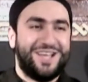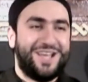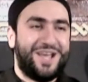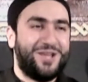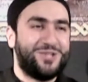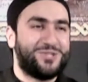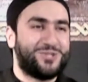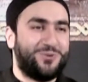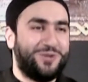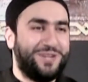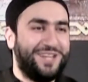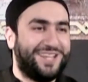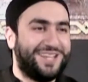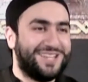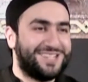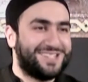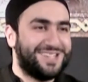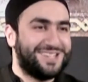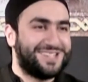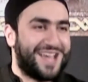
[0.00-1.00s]
and so when he
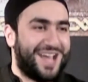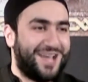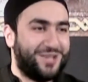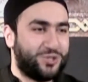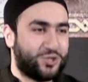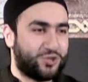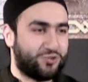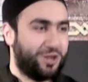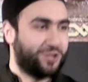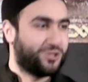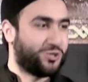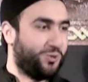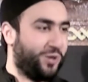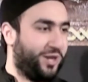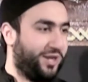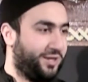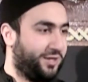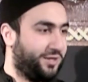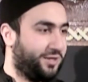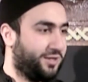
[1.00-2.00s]
kissed his hand straight
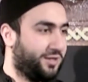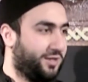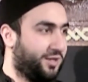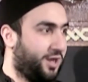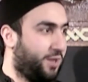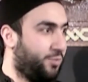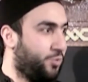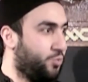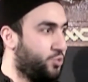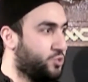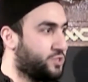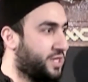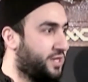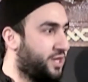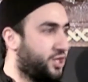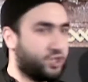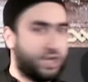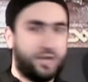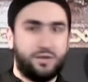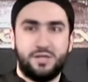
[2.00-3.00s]
away, Abu Musa
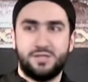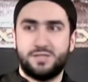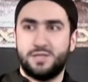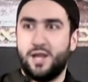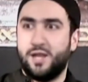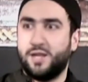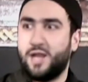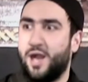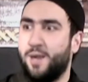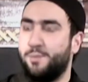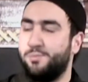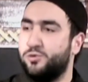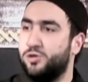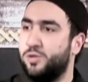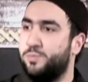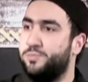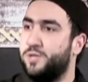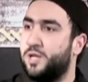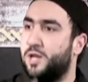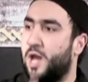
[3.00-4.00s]
al-Ash'ari is like, Amr
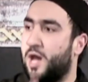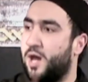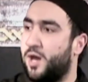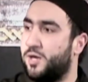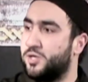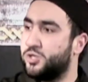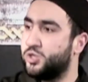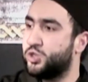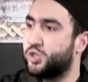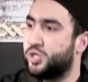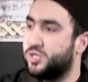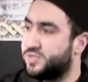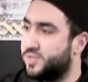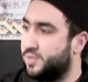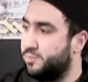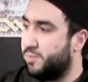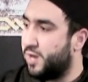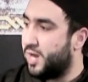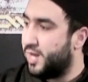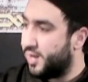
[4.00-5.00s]
ibn al-As is
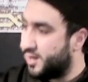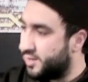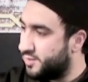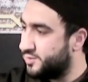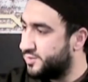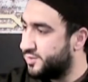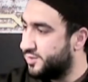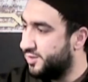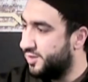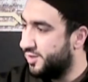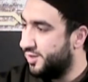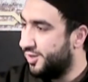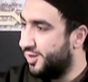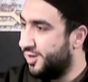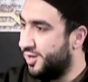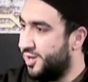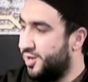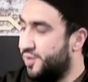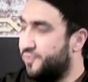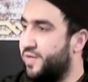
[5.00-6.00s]
kissing my hand?
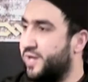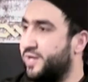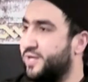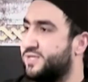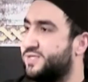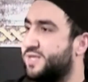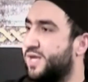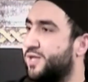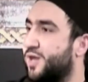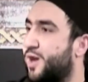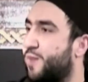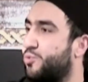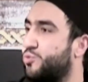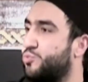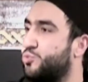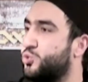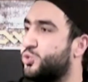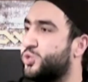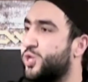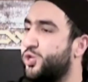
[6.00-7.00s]
Then he said, Abu
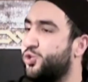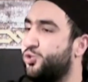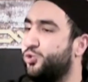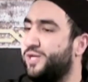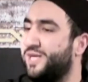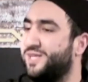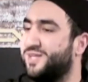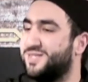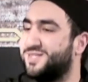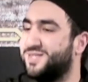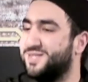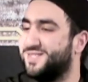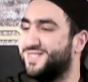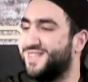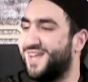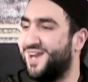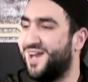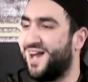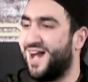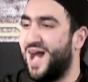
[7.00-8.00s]
Musa, you lead us in
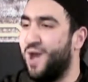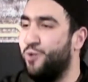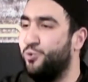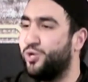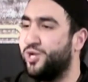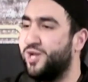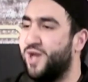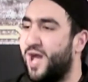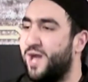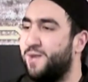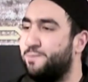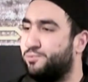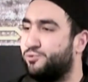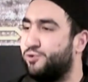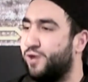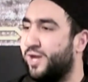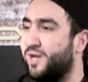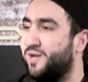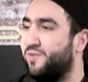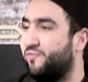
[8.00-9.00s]
salah. How can I
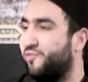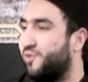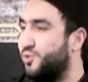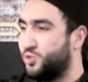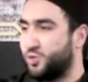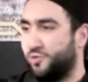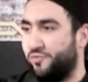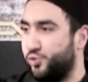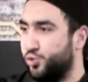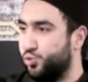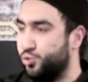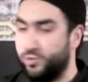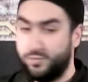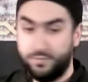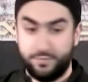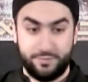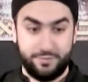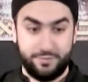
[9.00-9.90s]
pray in front of you?